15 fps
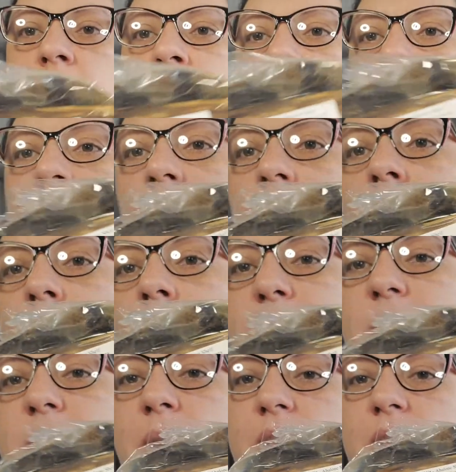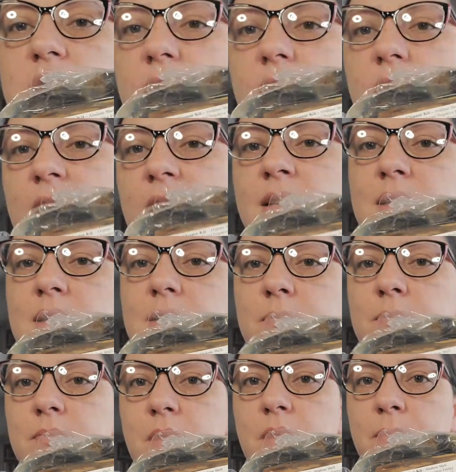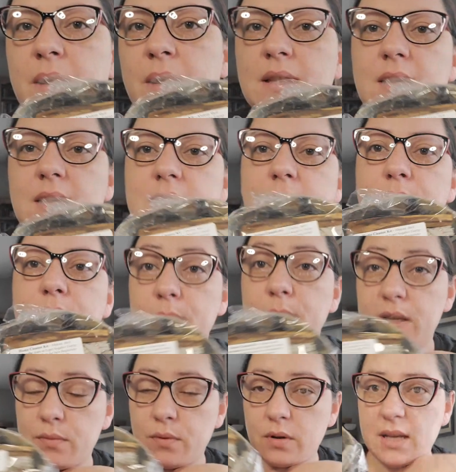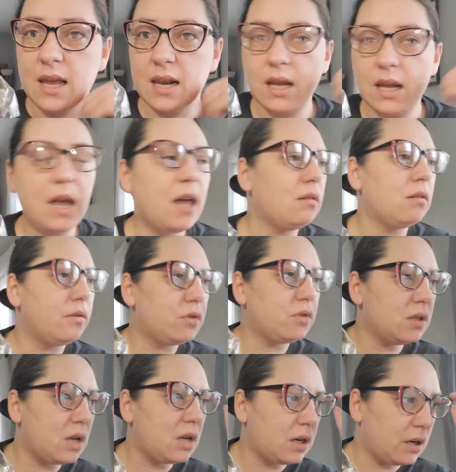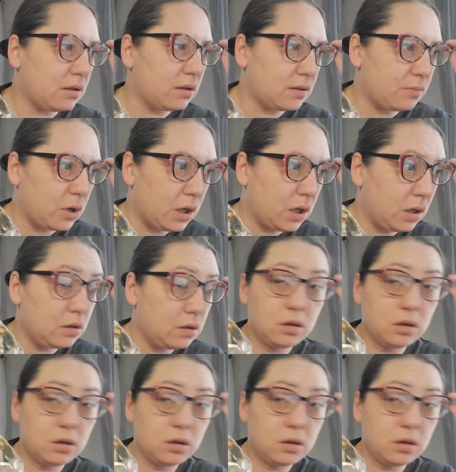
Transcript: This is a home smudging kit picked this up for Miss Rosanna. I don't know if she's on here this morning.